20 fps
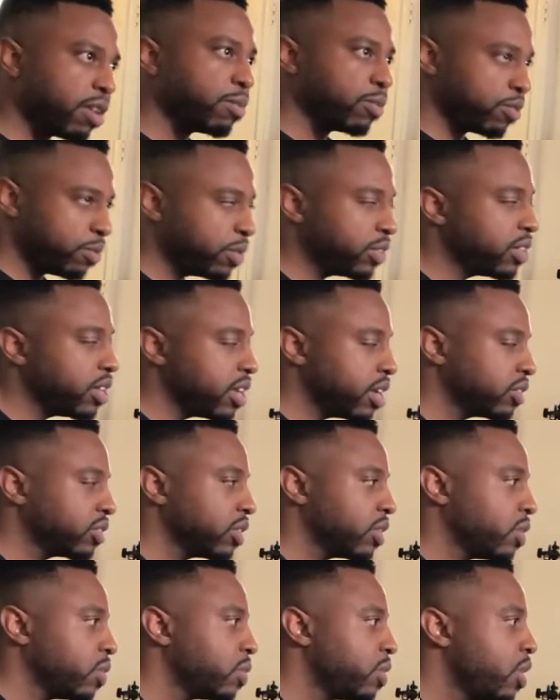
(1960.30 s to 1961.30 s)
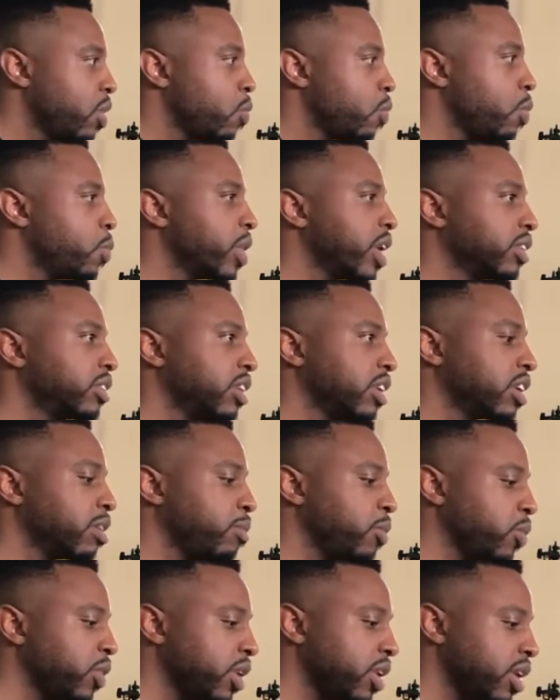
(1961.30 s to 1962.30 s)
Yeah, I don't know if you've seen that. So we went out to the
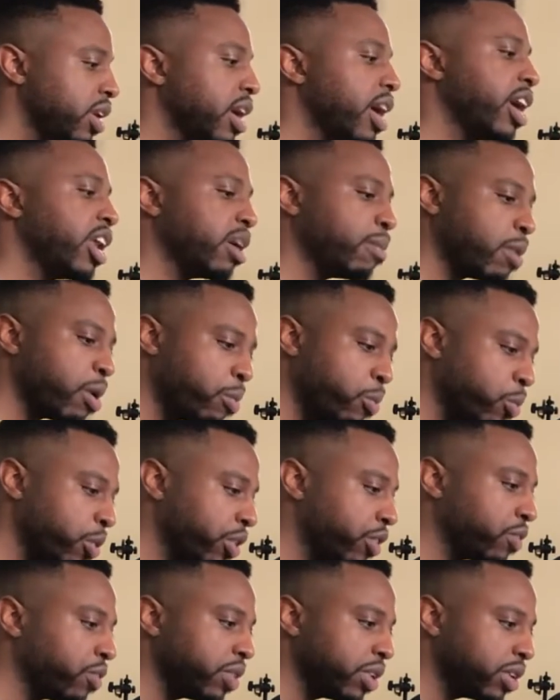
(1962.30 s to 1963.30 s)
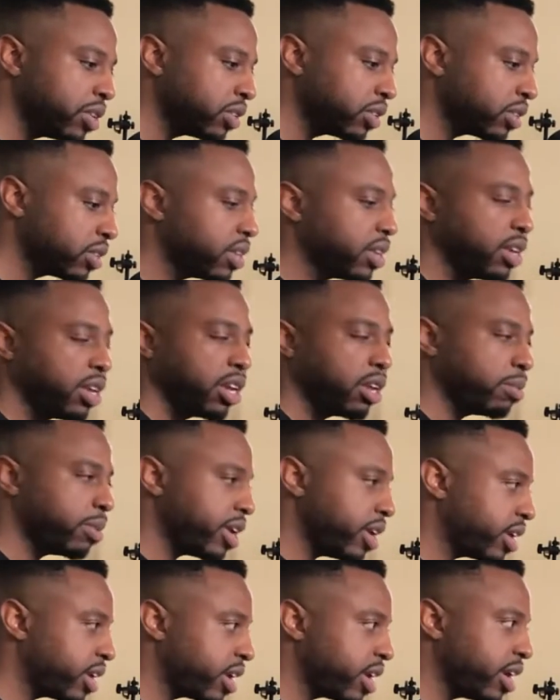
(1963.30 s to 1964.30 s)
community. I hit up my boy Chris, hit up
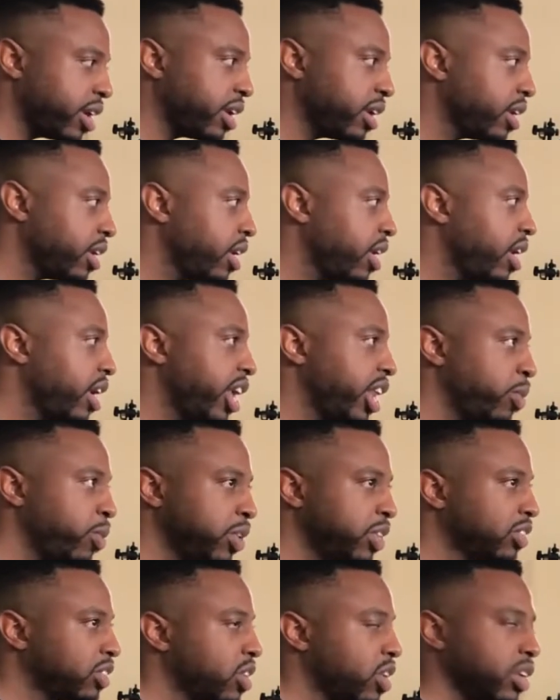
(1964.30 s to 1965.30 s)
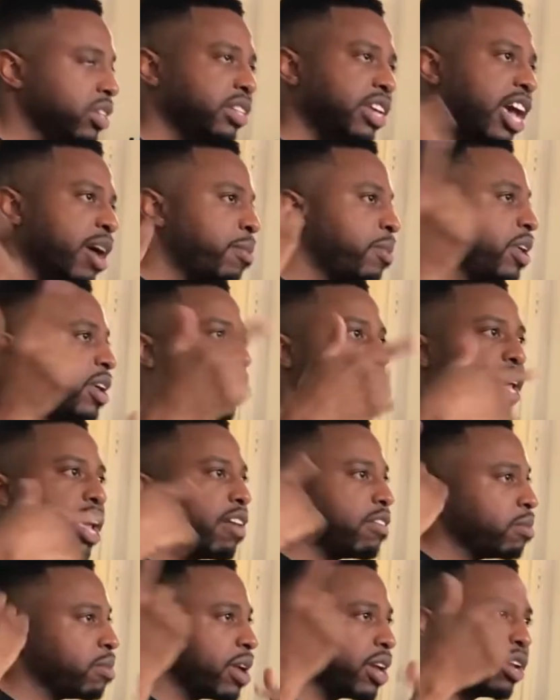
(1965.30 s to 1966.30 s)
AK, and then we just started tapping into
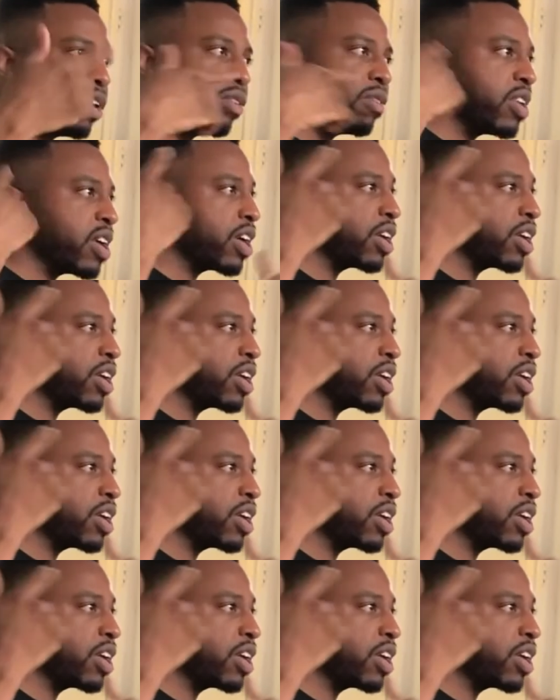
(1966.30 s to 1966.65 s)
everybody